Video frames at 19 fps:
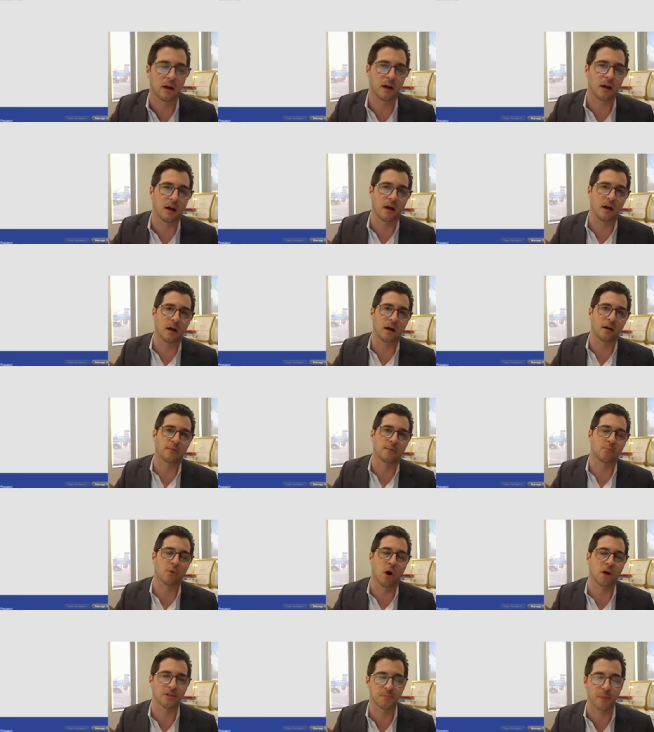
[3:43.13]
uh,
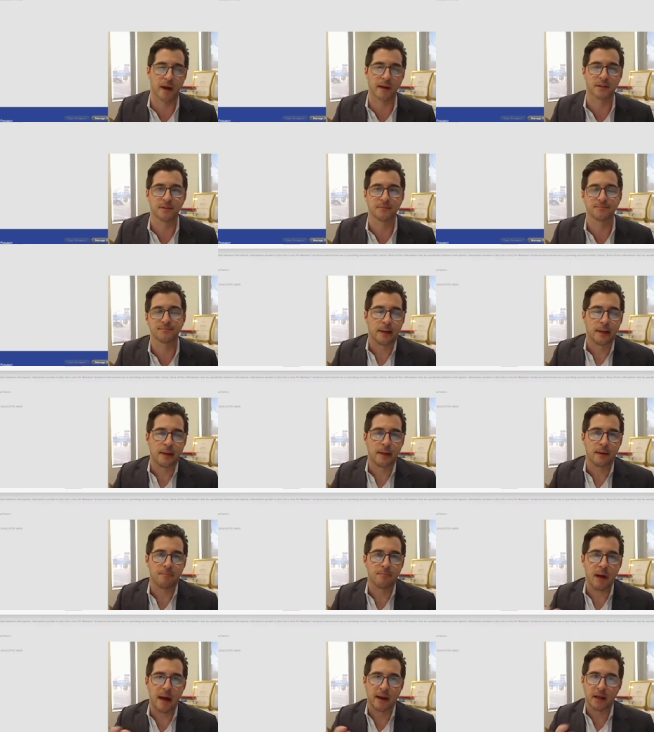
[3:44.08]
prospect.
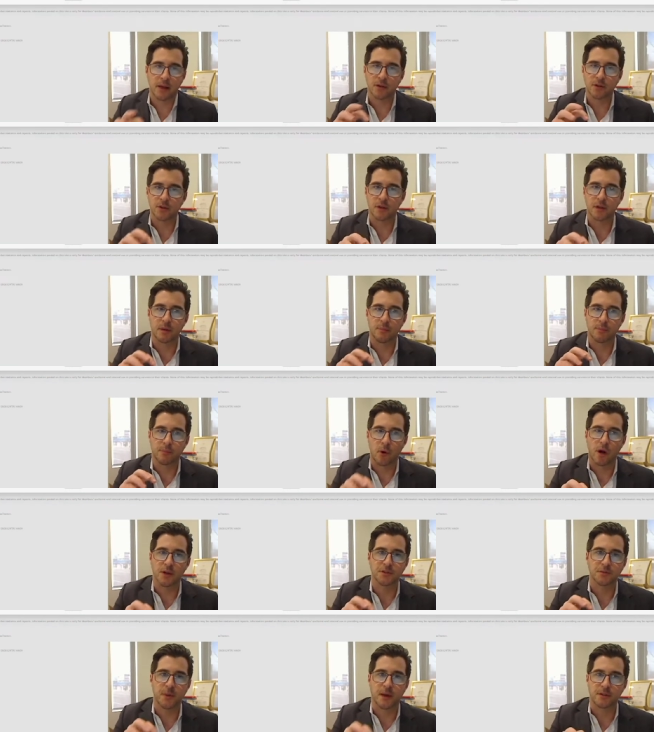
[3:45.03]
Back into the
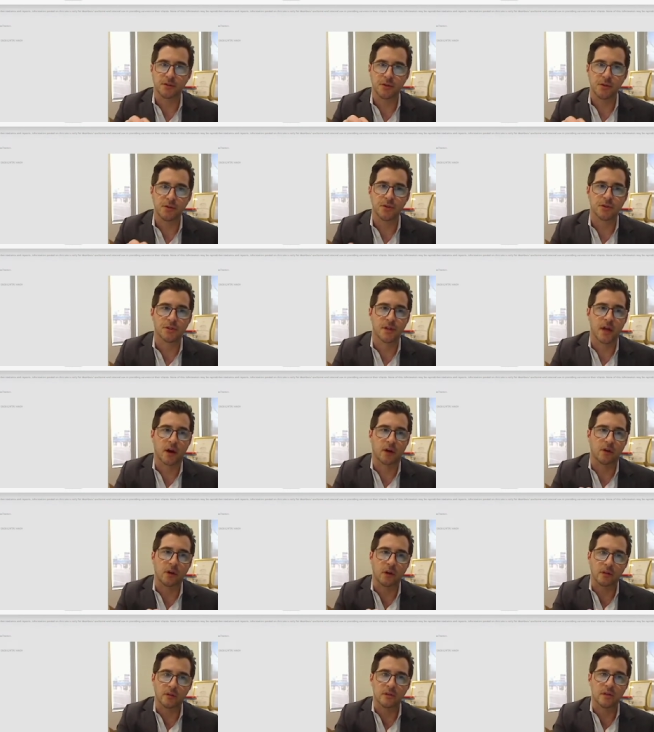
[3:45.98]
prospect searches now,
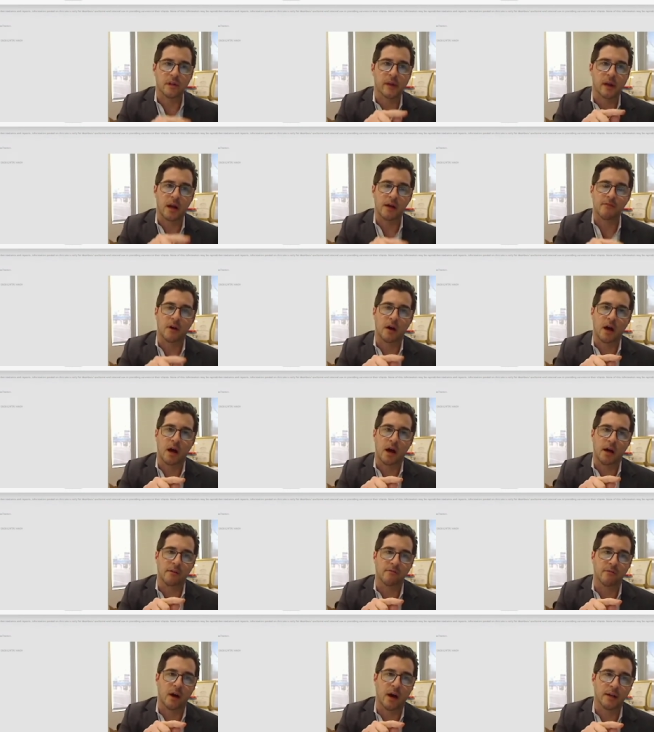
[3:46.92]
you can see that I've,
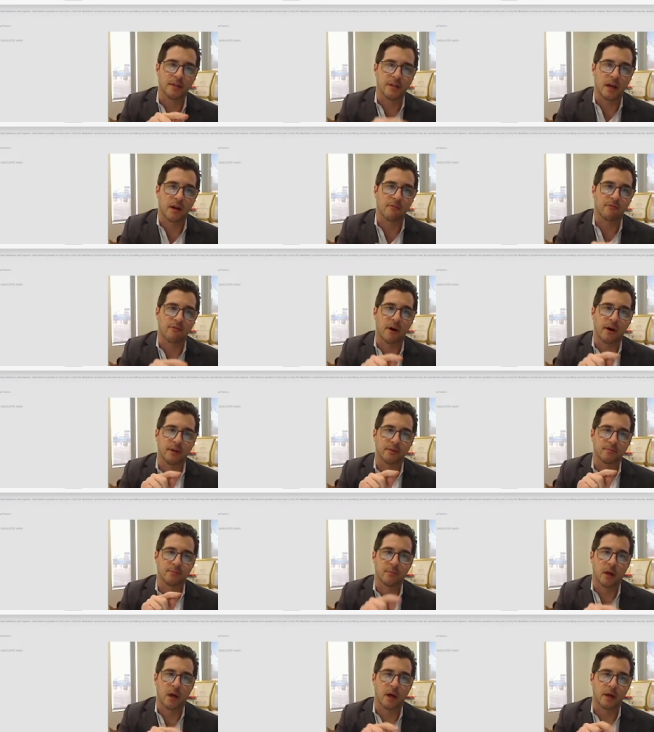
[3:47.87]
I've identified
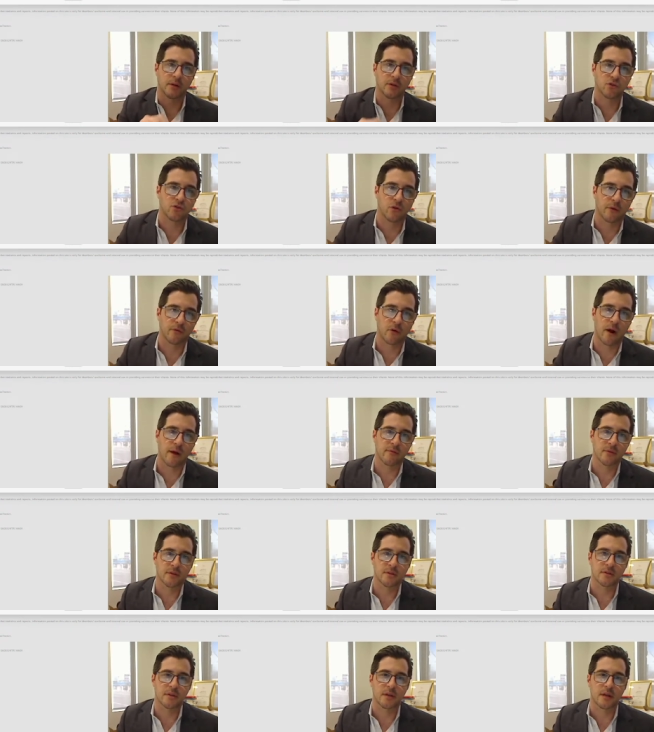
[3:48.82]
uh, Trevor
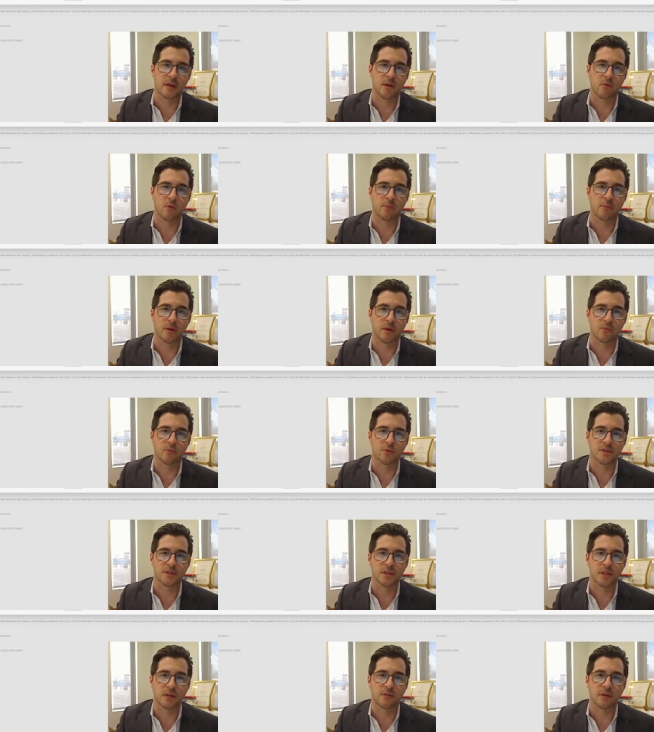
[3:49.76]
Evans. He will be
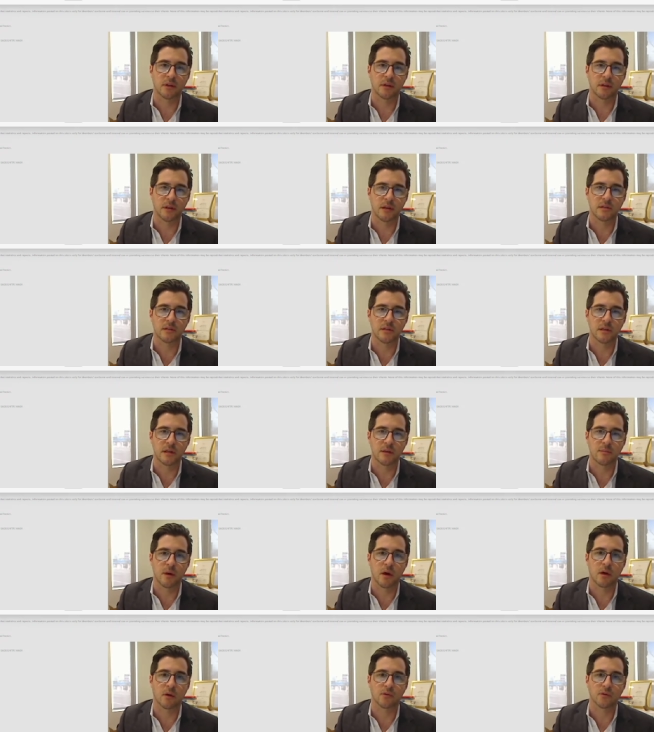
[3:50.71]
receiving these
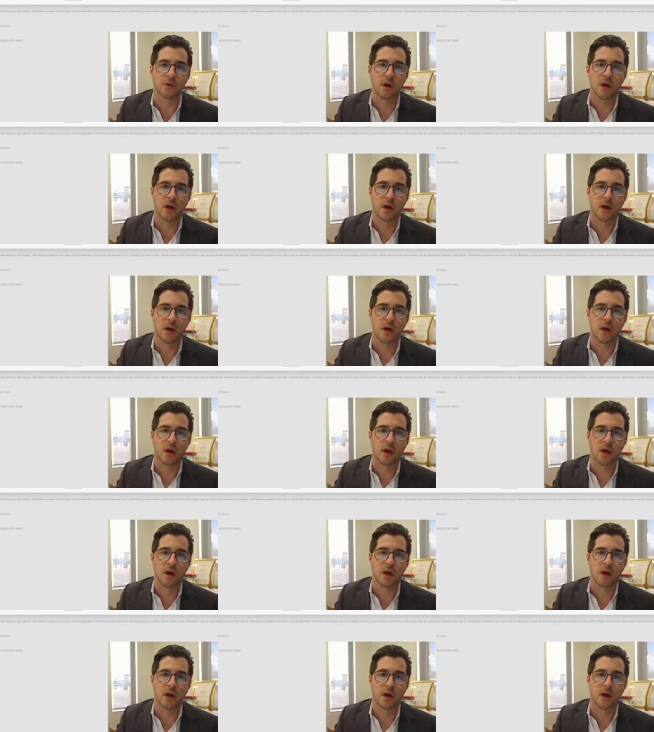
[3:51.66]
emails